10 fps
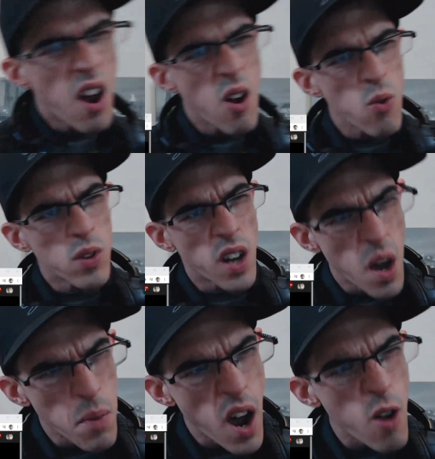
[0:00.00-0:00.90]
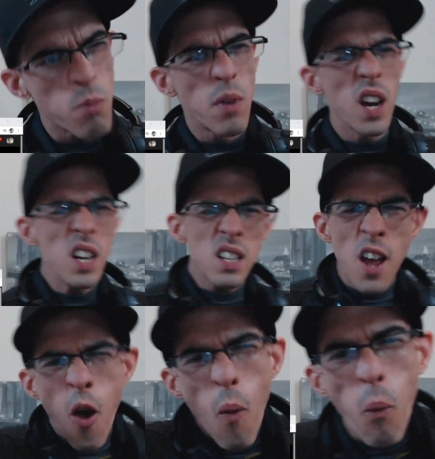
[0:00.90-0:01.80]
Oh, come on, man.
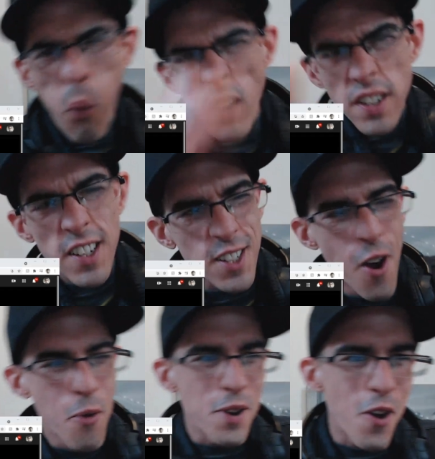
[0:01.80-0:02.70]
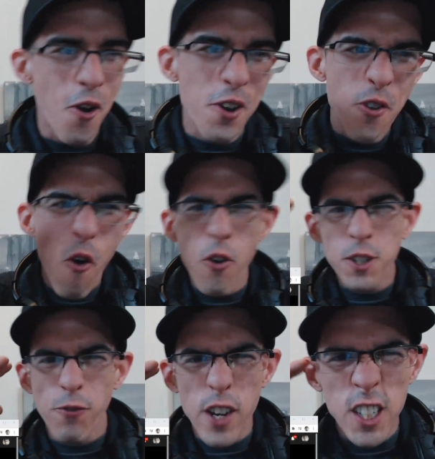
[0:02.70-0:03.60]
What is going on, y'all? It's
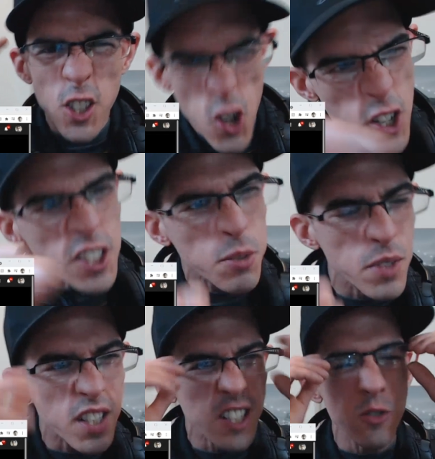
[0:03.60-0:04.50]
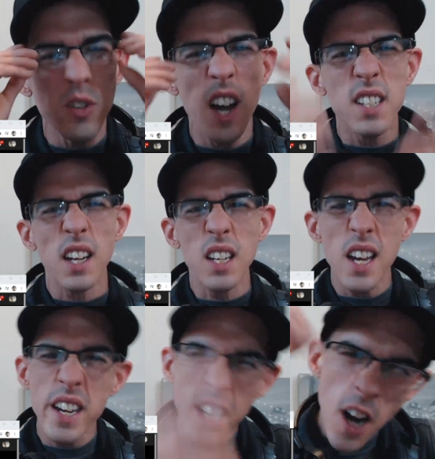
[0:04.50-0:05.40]
freaking awesome to see you guys
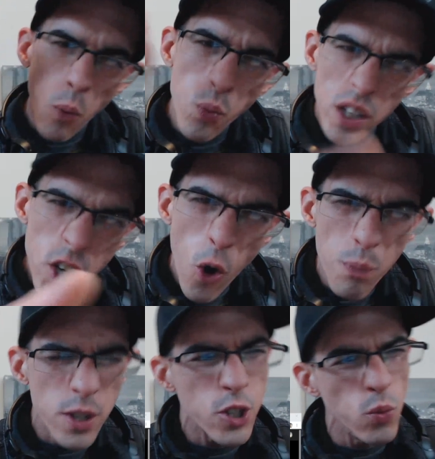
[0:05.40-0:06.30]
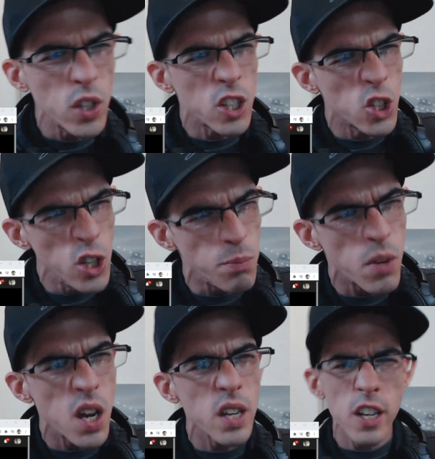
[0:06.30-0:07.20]
again, and I really hope you're doing good,
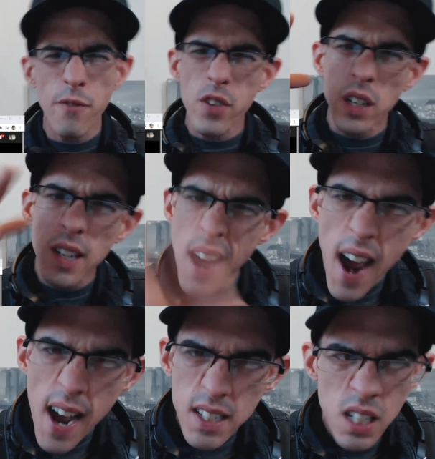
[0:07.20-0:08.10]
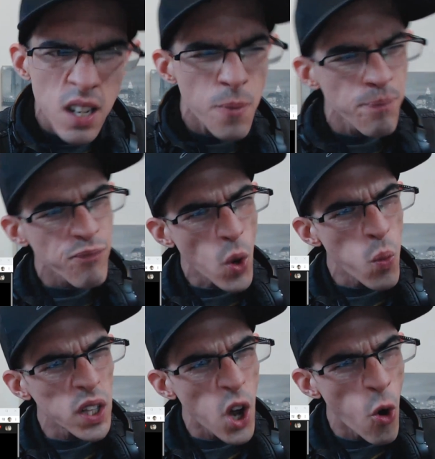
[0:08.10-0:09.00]
man. And if you're not,
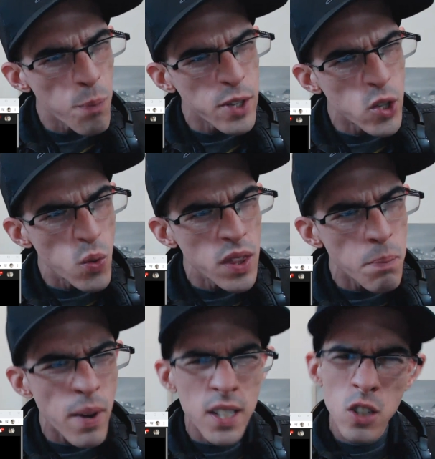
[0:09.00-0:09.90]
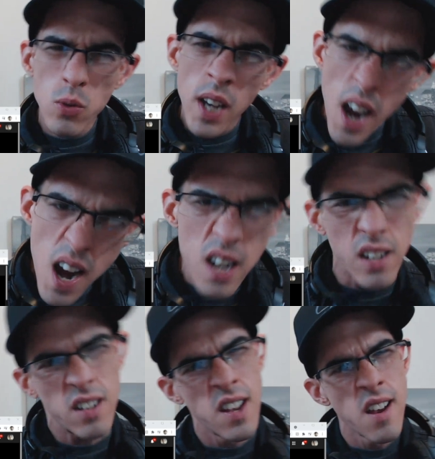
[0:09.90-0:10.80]
well, I hope you're doing the best you can.
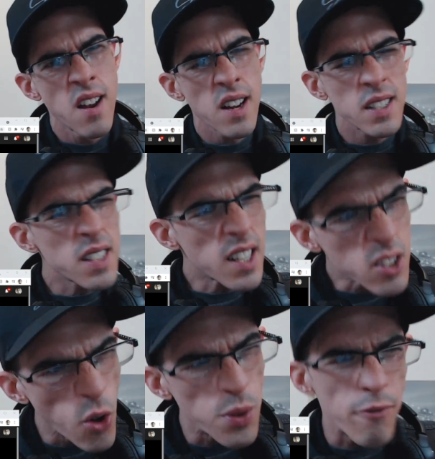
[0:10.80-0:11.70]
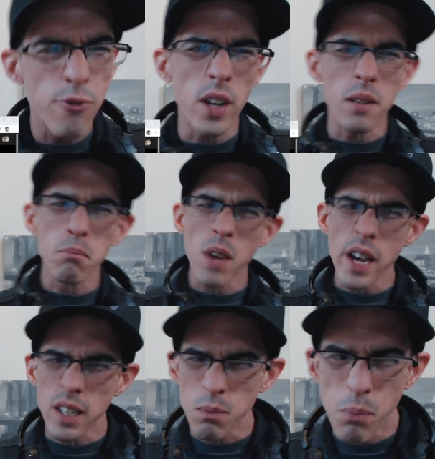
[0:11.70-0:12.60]
Because that's all that freaking
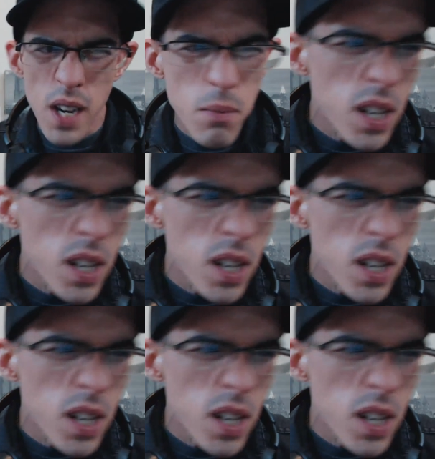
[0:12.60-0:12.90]
matters, baby.